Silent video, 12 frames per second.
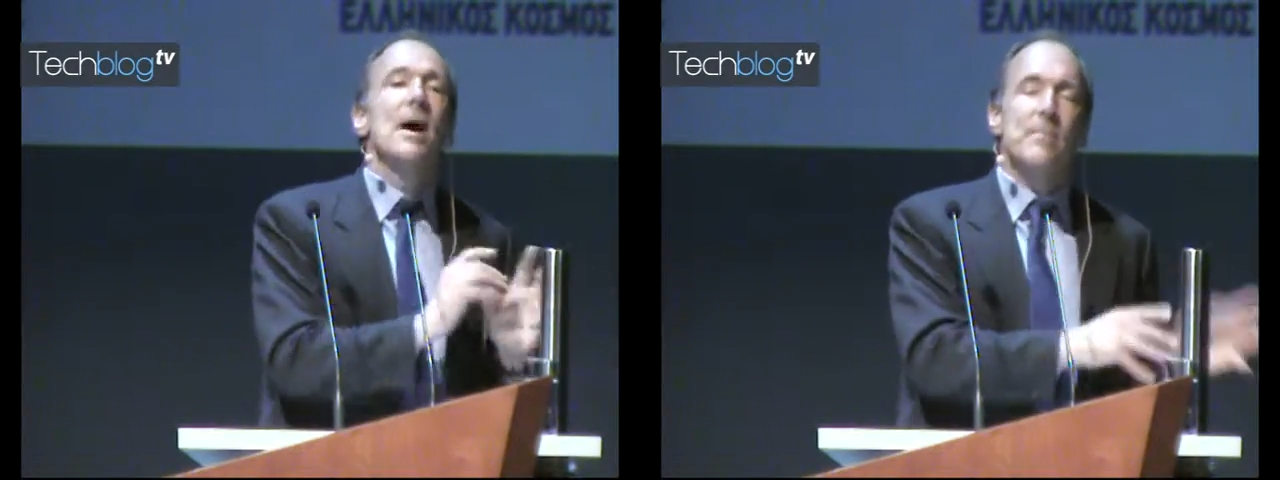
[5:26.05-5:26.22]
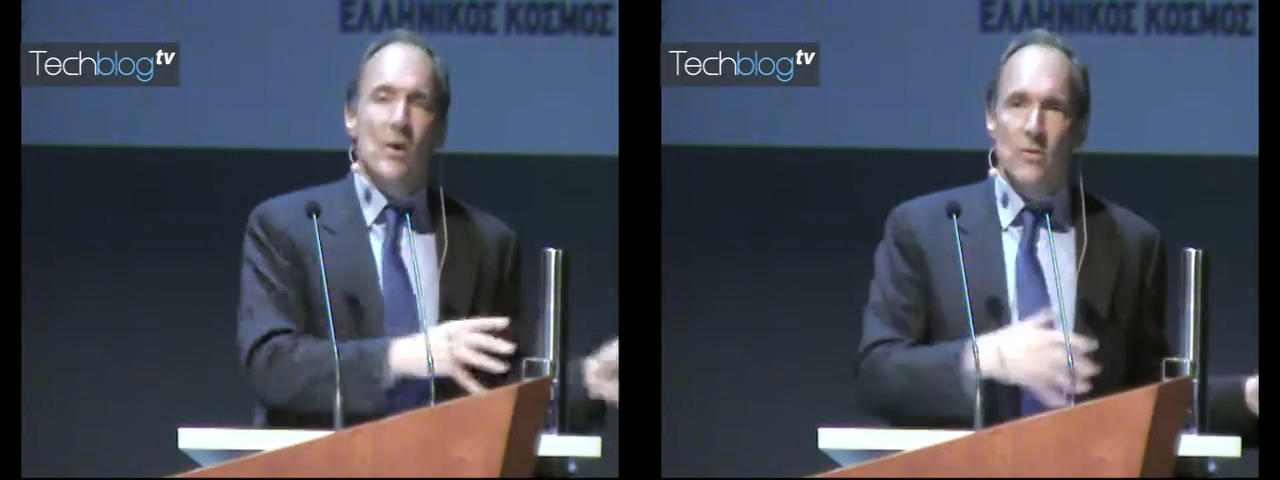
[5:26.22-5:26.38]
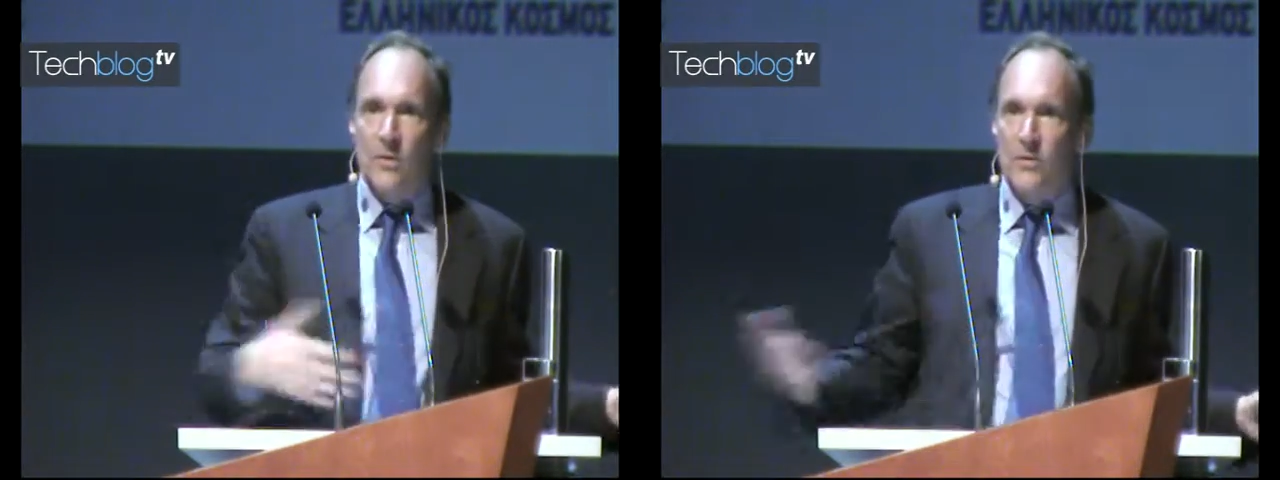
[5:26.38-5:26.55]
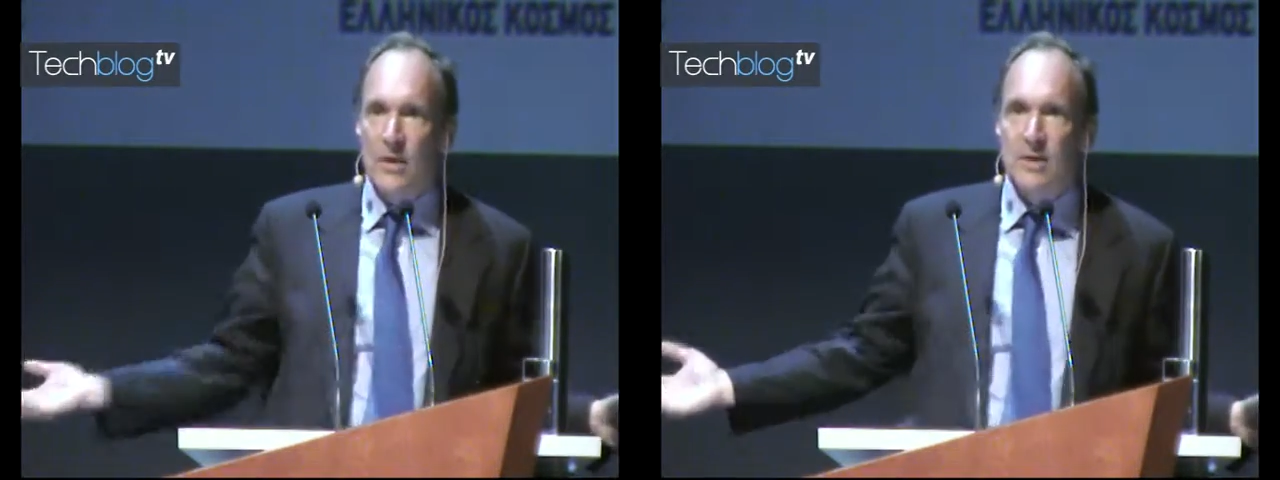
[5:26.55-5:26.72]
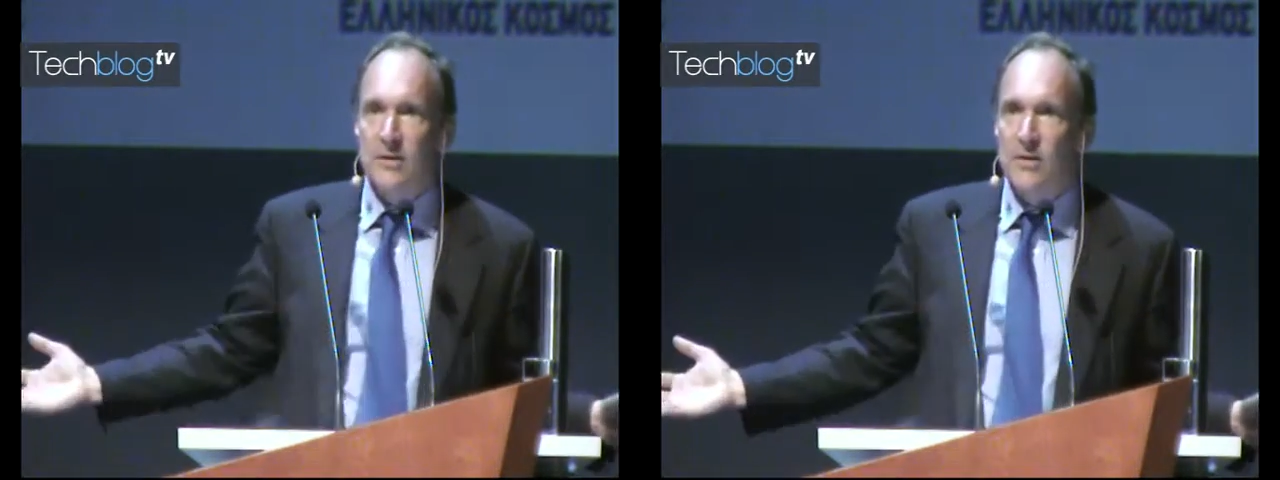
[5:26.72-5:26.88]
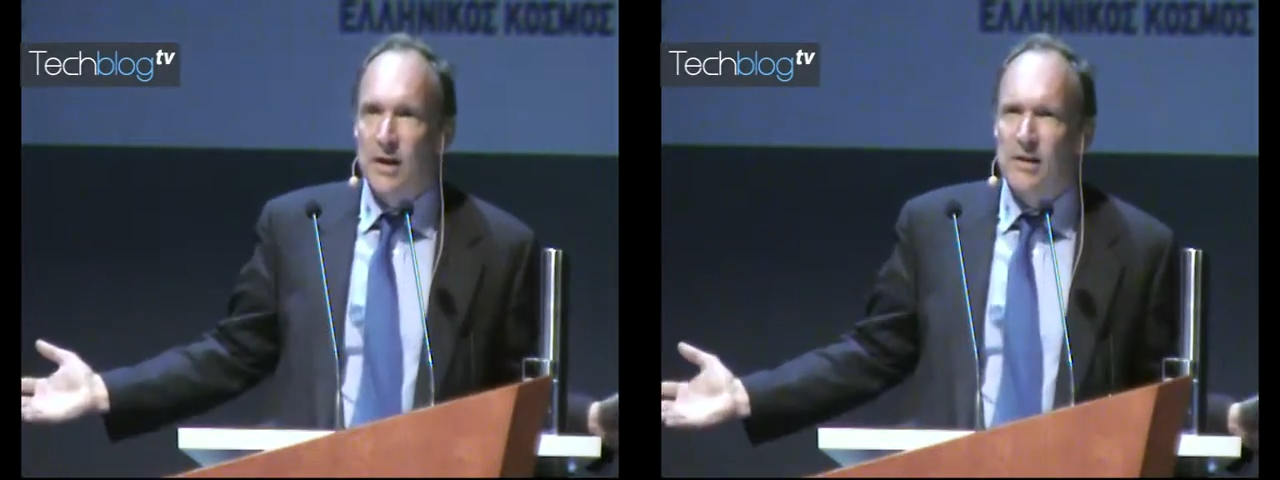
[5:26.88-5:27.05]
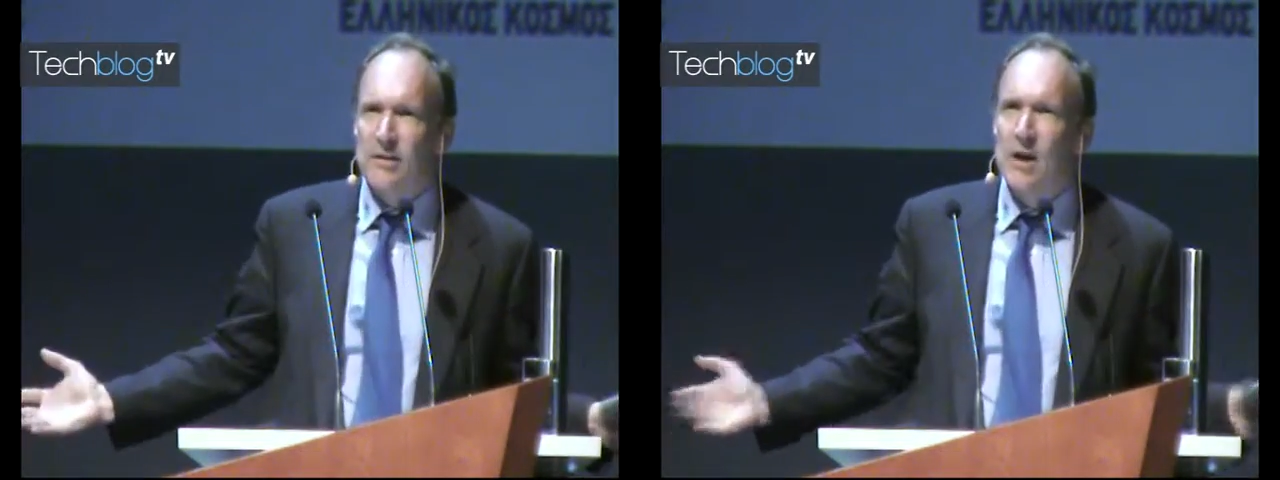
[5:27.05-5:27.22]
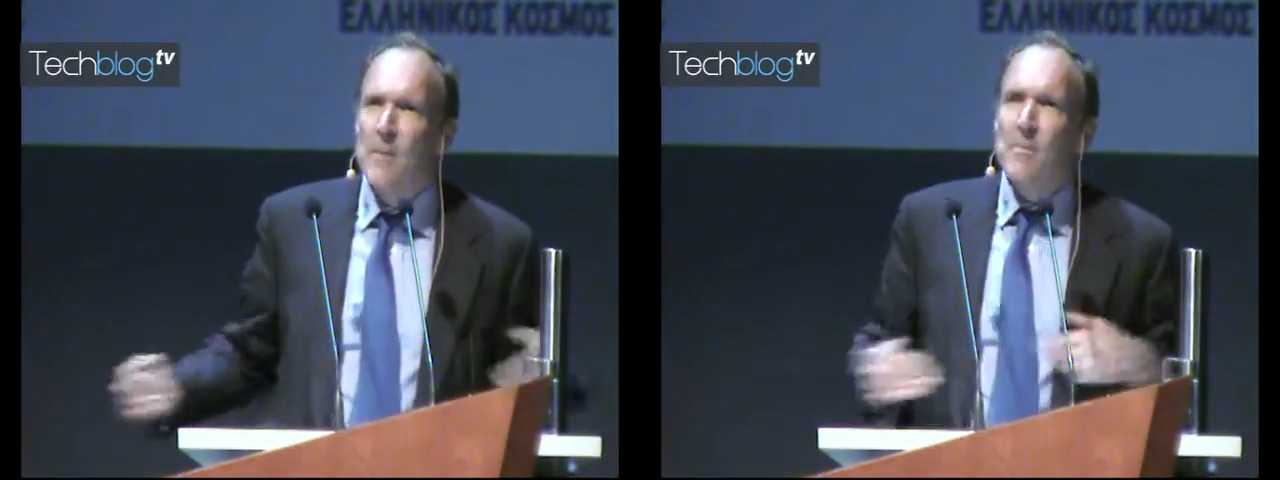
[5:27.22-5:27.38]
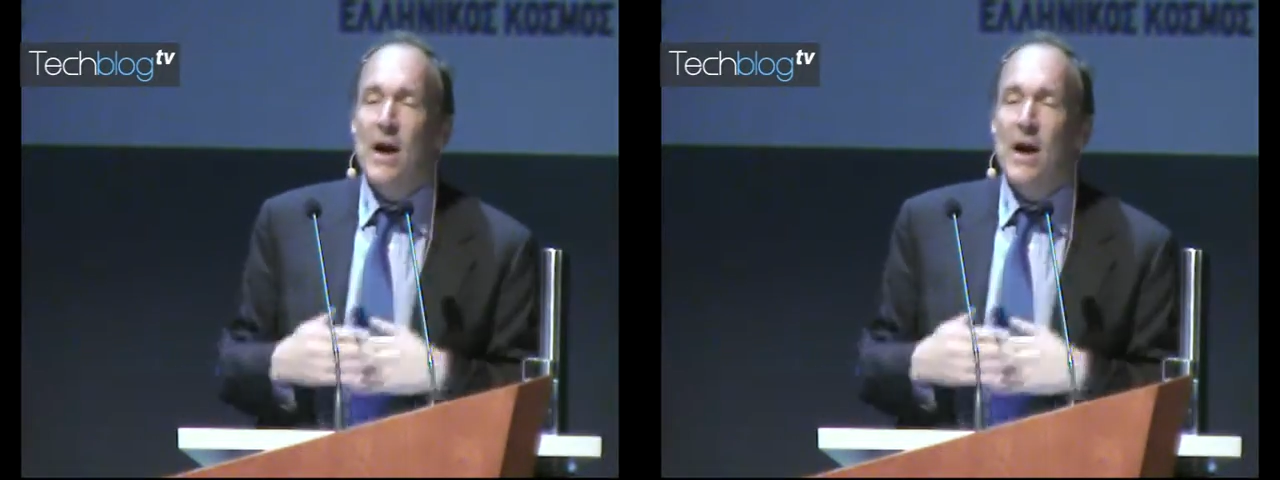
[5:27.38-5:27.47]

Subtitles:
by both of these things,